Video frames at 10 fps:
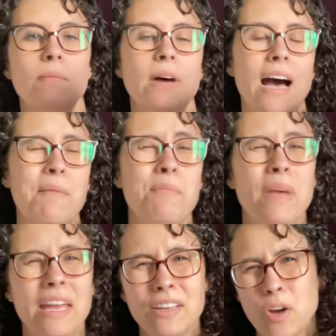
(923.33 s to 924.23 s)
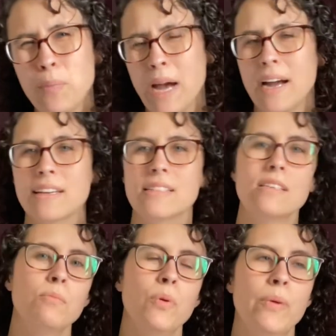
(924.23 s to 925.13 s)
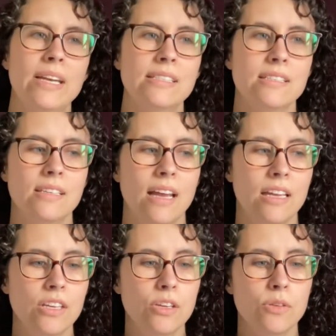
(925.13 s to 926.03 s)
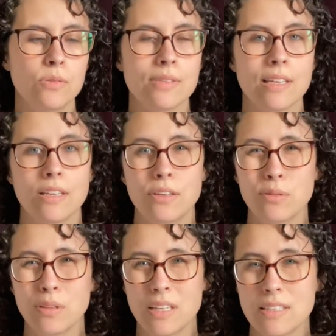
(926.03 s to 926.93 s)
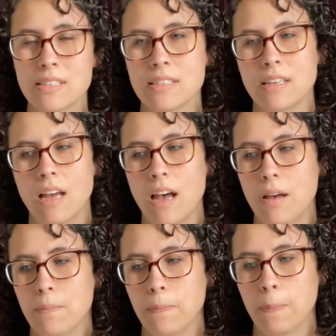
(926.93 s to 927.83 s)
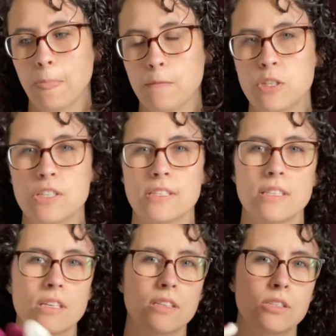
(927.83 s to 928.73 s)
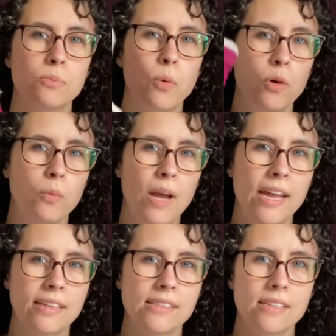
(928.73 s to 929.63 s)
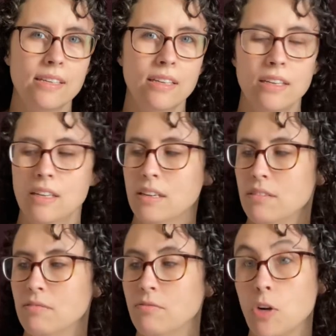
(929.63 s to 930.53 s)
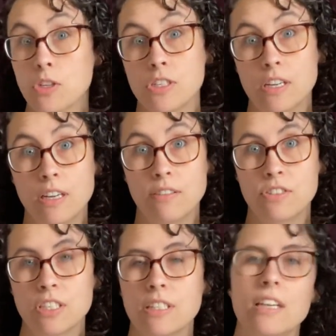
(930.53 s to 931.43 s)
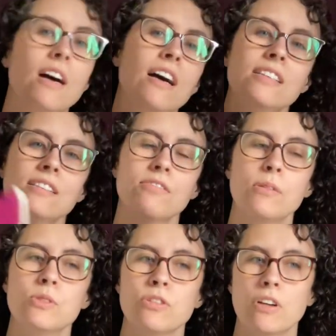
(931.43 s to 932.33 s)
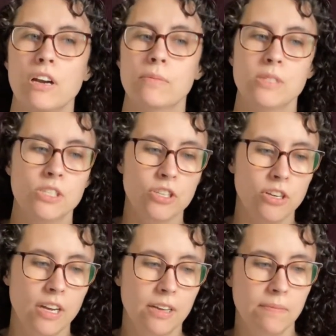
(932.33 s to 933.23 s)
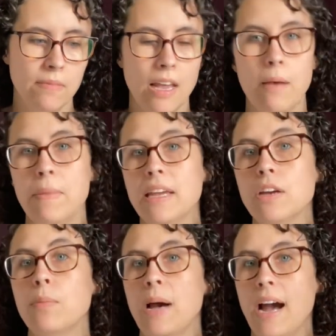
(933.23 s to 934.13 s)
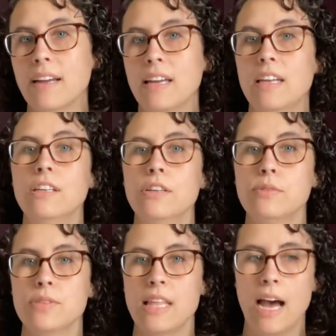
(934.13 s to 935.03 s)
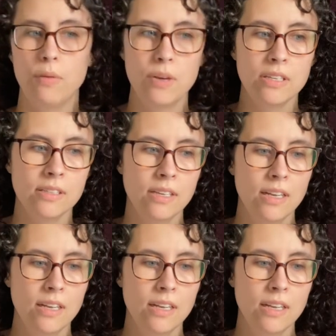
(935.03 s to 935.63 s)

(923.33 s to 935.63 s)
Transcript: I may go back at some point and use like Ulyss, which is the sport weight version of Gilliatt from Gererum Natura. I may go back and use that one